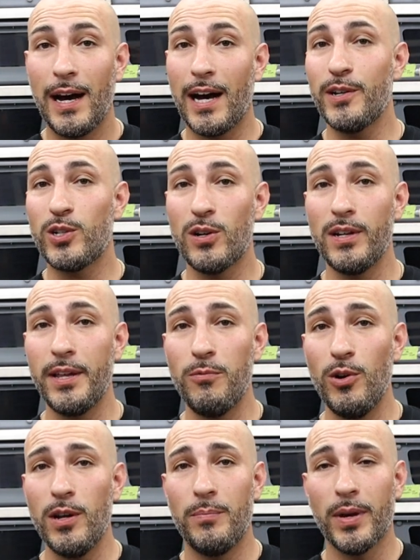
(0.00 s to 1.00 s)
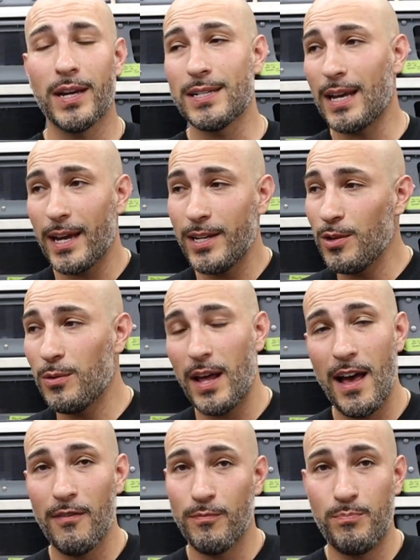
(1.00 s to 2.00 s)
I certainly would because I don't
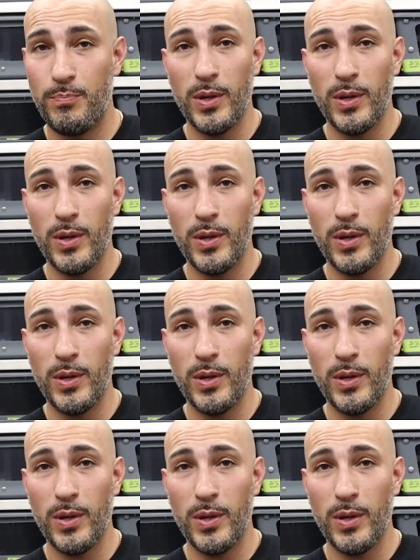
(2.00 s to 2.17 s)
have